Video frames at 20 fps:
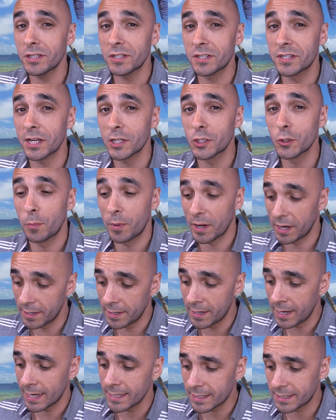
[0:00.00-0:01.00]
to set up a
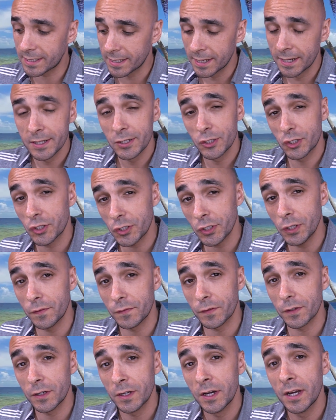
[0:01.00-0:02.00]
NAS
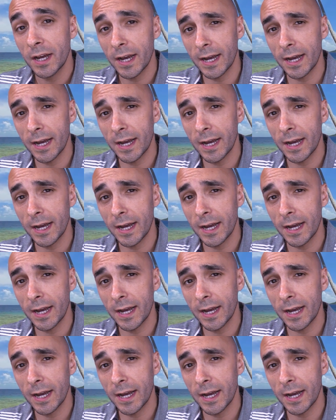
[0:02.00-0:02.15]
server